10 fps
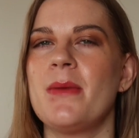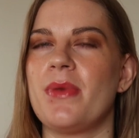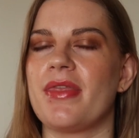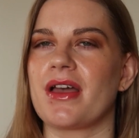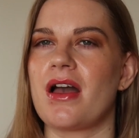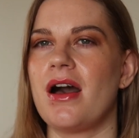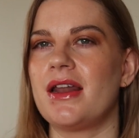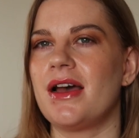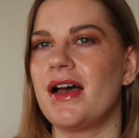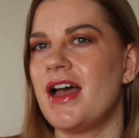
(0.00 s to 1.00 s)
But the
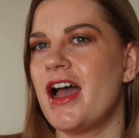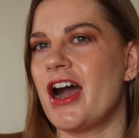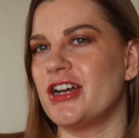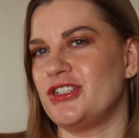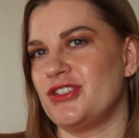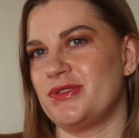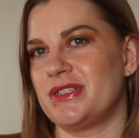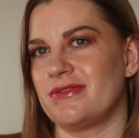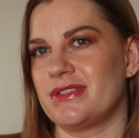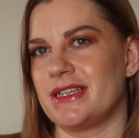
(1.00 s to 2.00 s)
colour, I do
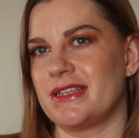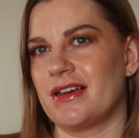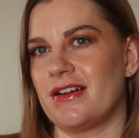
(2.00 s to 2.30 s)
still think that